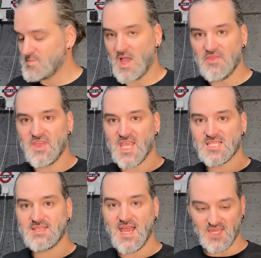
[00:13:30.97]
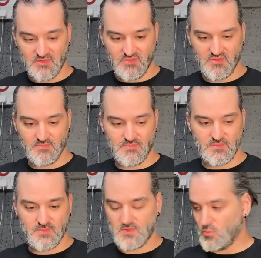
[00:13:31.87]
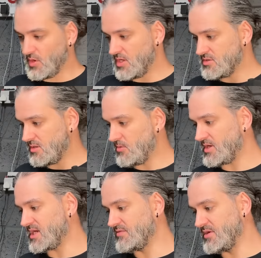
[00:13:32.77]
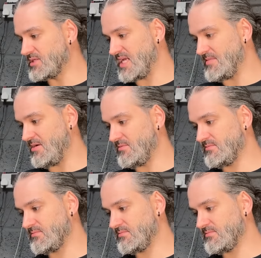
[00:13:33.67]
I think it's Dave. I'm not going to give the username out.